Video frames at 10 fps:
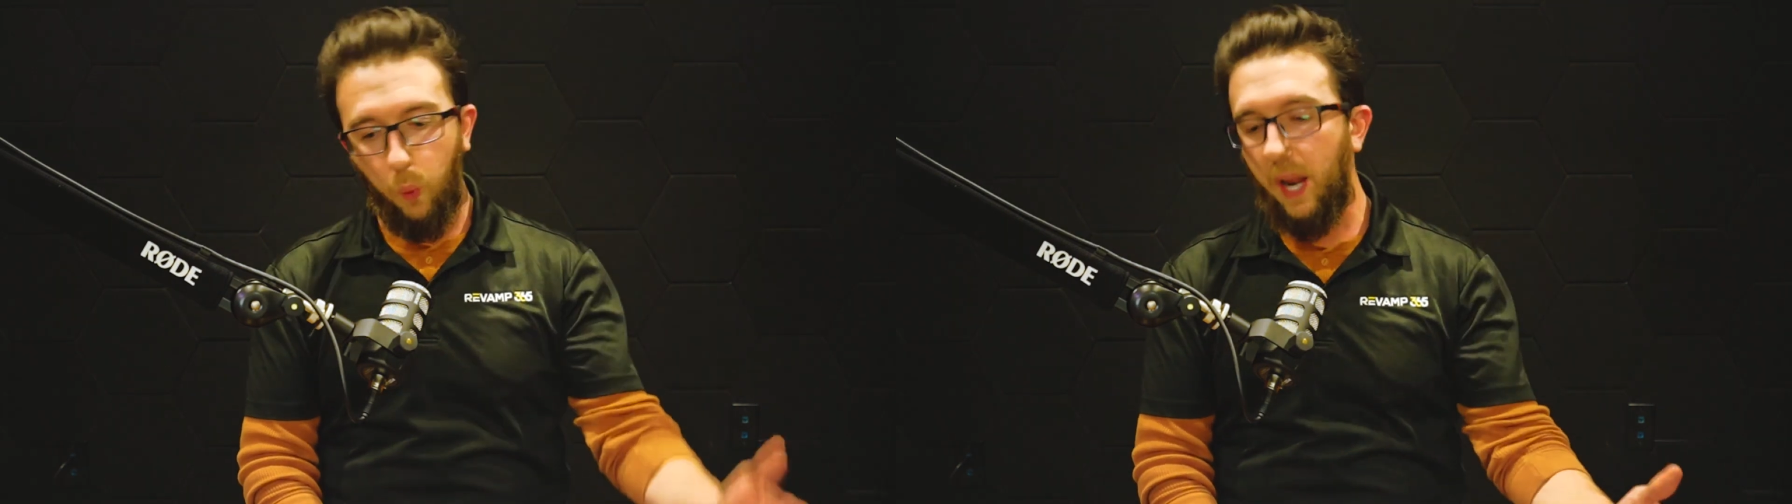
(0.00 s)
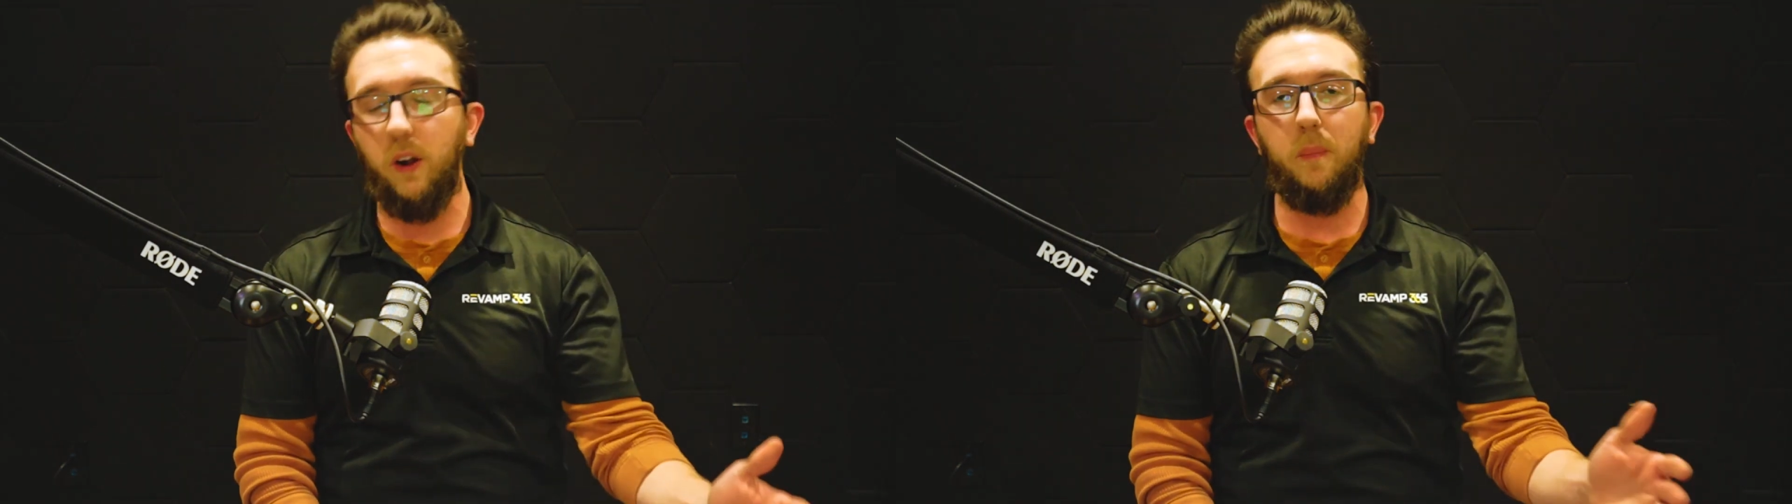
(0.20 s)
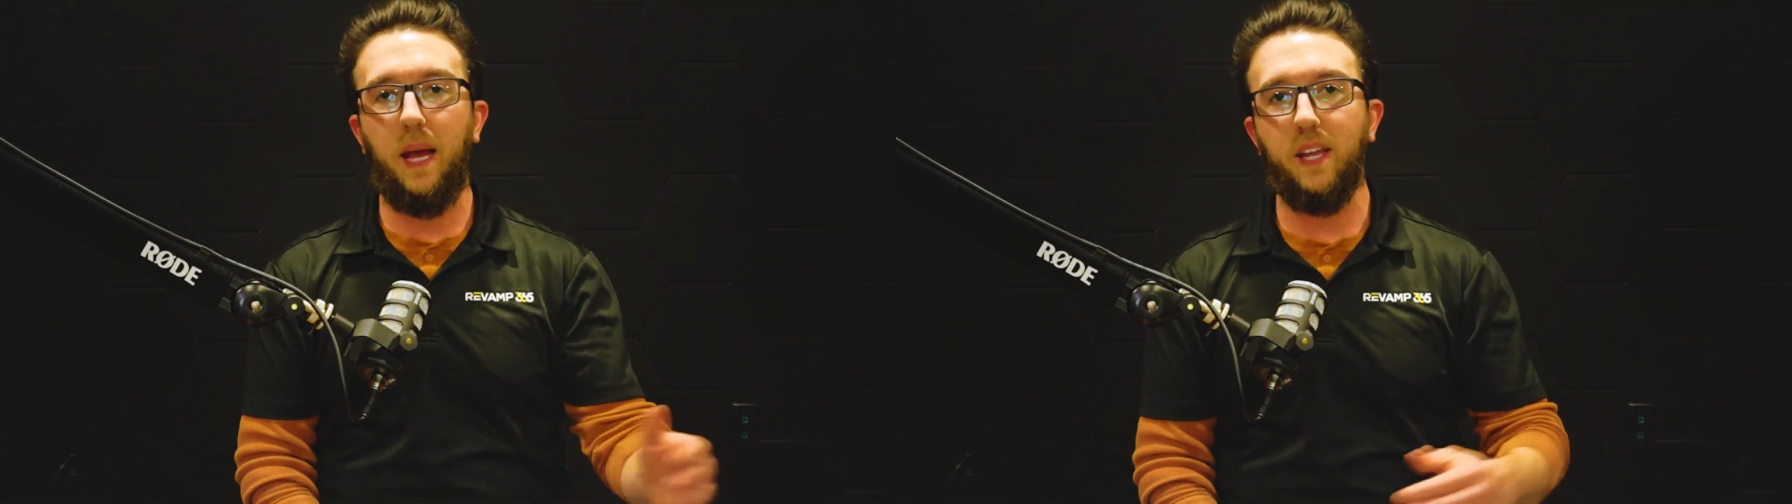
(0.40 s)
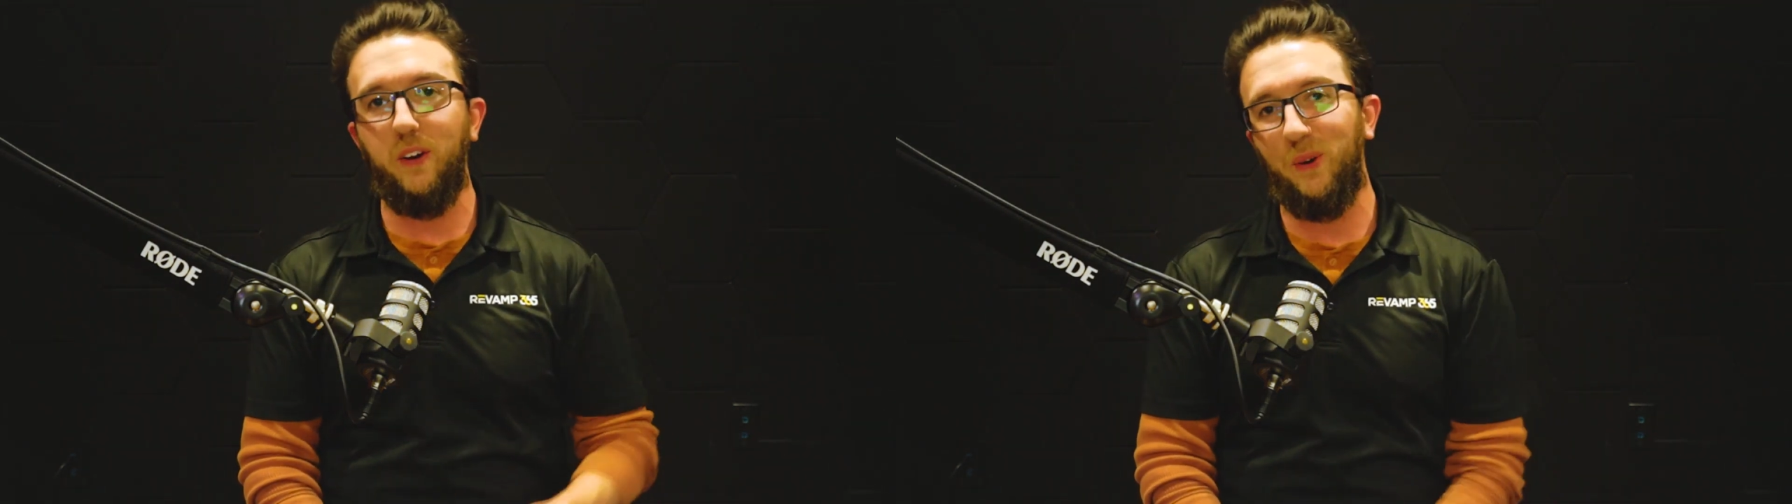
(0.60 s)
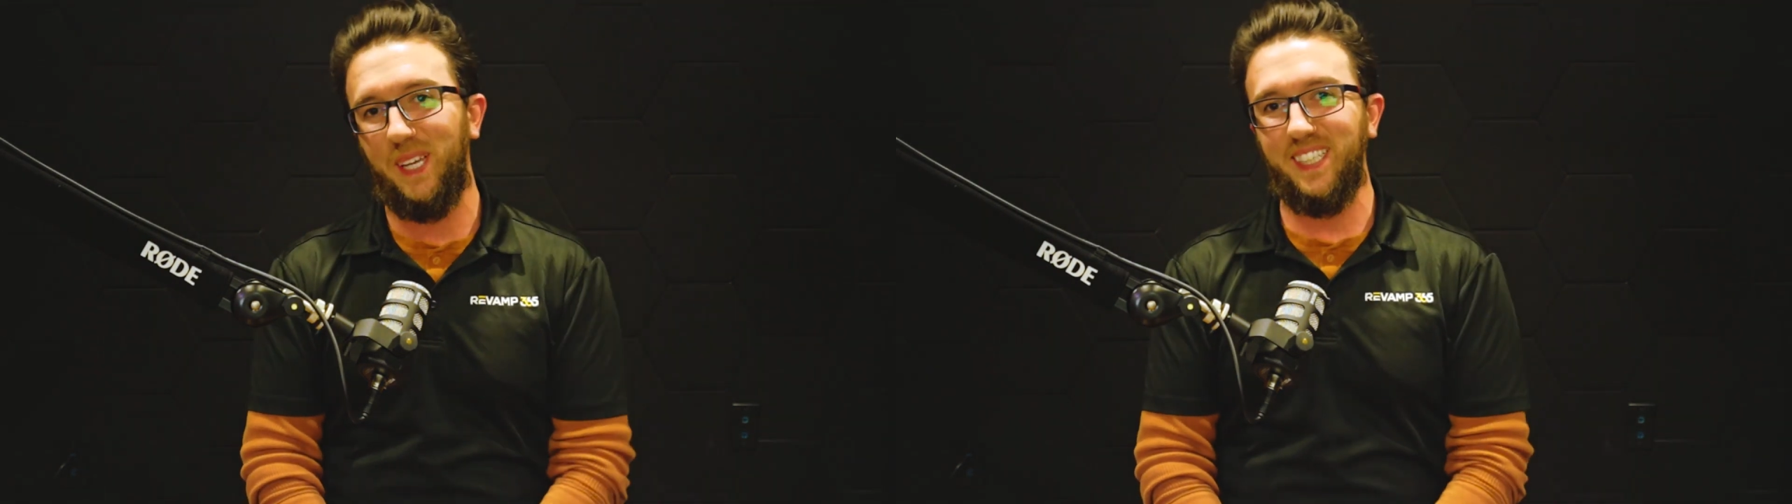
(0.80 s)
where am I
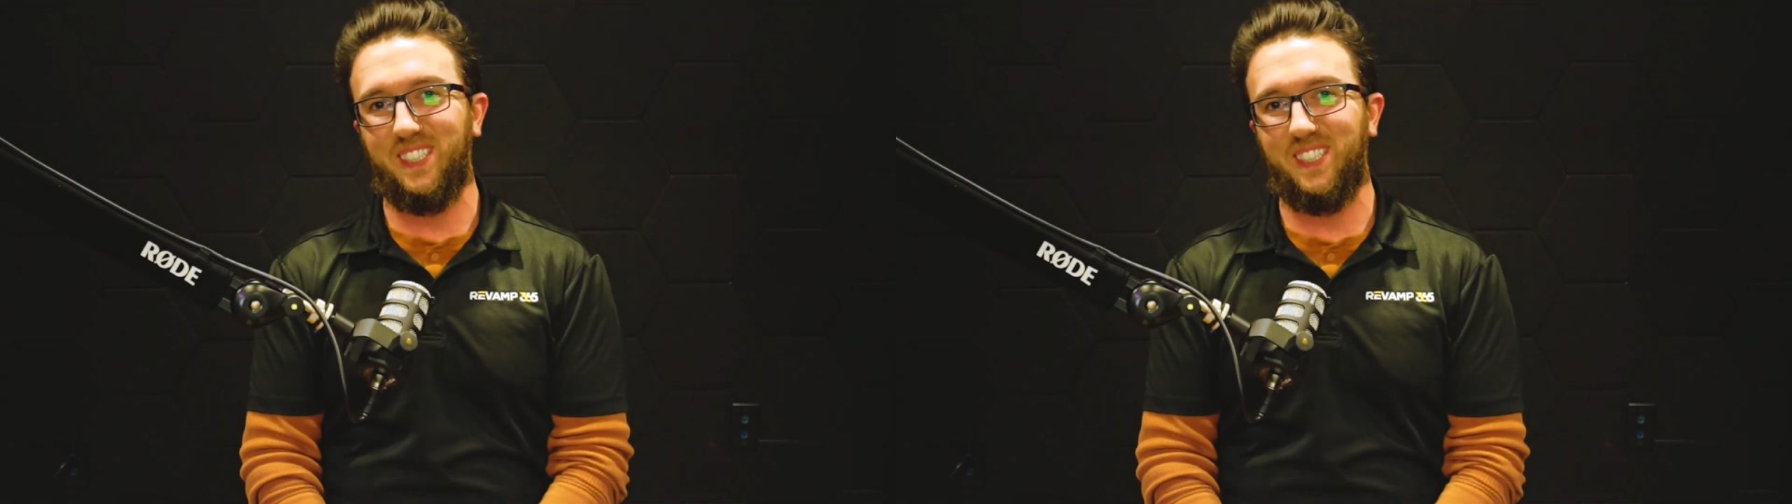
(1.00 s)
going